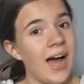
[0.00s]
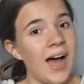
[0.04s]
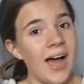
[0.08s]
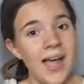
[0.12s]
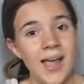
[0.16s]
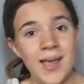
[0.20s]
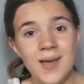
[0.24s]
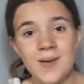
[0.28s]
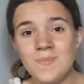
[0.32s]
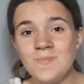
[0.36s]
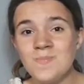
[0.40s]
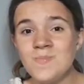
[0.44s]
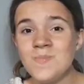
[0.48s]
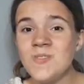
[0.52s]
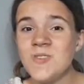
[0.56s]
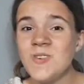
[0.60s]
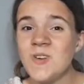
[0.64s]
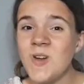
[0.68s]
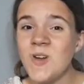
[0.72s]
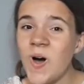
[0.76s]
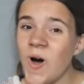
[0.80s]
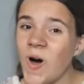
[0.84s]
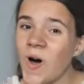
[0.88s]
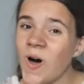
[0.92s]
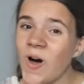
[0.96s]

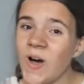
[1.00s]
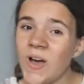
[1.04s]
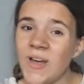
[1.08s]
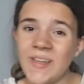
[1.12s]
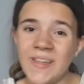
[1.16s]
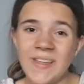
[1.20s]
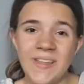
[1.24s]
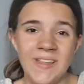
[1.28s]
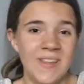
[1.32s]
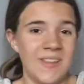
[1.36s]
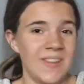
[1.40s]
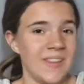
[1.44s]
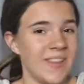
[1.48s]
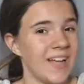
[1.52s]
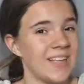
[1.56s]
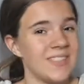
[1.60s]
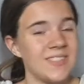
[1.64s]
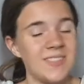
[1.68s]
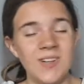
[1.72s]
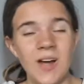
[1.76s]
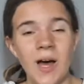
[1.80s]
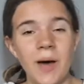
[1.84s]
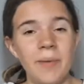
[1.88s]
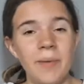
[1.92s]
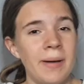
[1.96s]

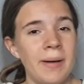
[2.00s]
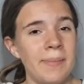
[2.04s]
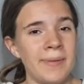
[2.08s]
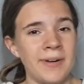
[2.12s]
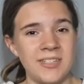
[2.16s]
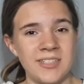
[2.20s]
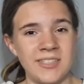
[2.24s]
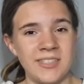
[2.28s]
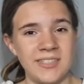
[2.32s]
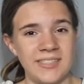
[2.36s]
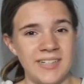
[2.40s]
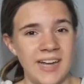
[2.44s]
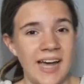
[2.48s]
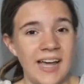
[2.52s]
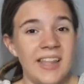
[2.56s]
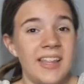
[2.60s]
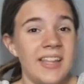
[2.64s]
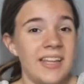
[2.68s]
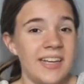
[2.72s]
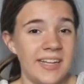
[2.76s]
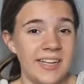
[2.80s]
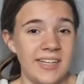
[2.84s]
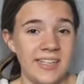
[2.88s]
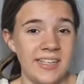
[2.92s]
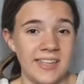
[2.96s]
that's not my
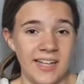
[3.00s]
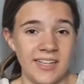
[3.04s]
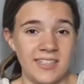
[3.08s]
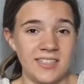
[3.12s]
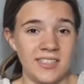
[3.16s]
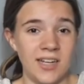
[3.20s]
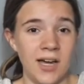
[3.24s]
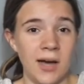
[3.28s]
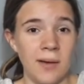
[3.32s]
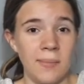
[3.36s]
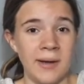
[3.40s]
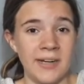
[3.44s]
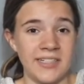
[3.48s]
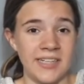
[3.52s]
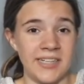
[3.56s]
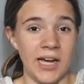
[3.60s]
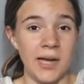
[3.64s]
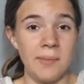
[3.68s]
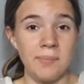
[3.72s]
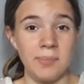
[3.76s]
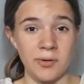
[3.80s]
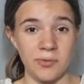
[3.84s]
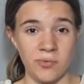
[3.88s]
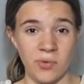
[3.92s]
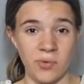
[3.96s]
personality. That's not my
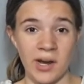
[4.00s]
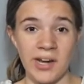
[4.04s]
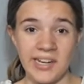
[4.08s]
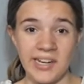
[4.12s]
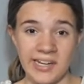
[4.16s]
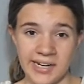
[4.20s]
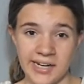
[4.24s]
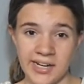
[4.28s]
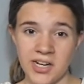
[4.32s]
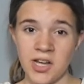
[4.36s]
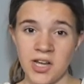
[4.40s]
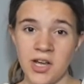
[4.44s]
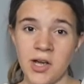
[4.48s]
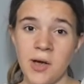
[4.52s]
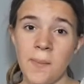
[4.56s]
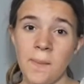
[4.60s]
type of writing.